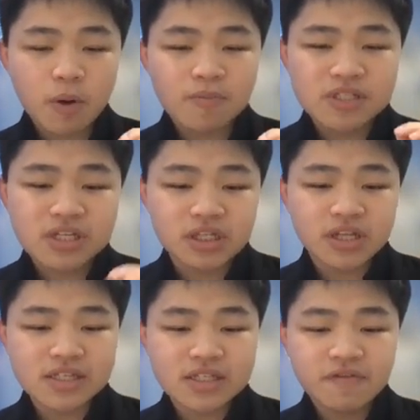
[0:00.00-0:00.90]
proposition
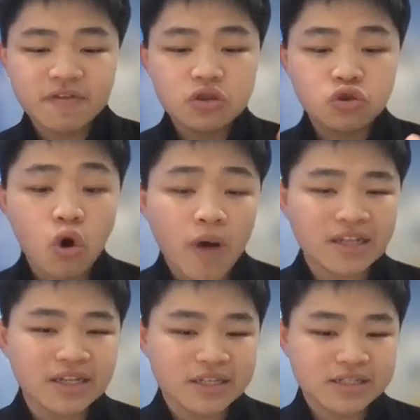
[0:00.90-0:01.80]
has given no
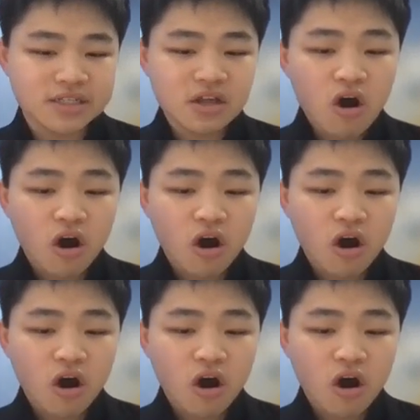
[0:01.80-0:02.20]
analysis